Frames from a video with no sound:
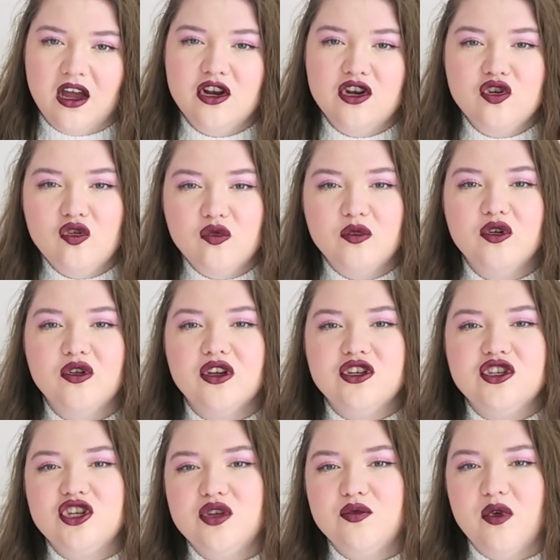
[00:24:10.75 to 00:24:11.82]
a normal
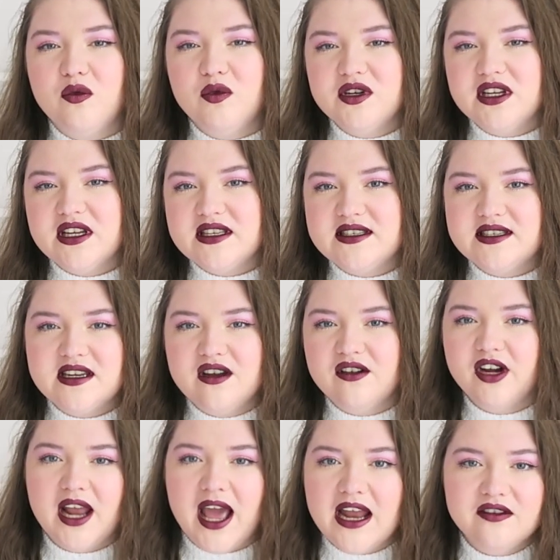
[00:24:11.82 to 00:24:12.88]
consumer would
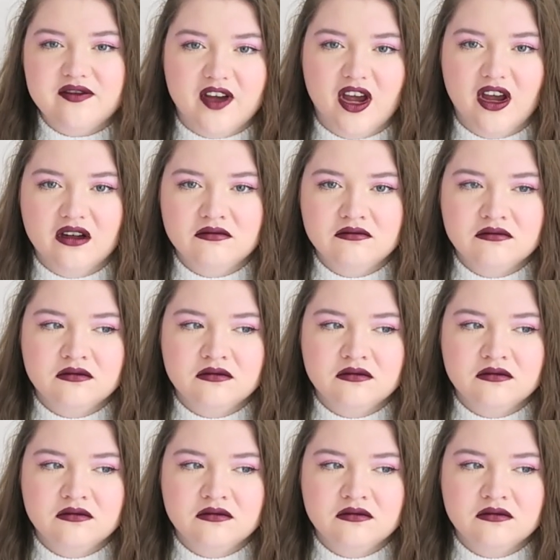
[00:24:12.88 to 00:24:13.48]
consider an advert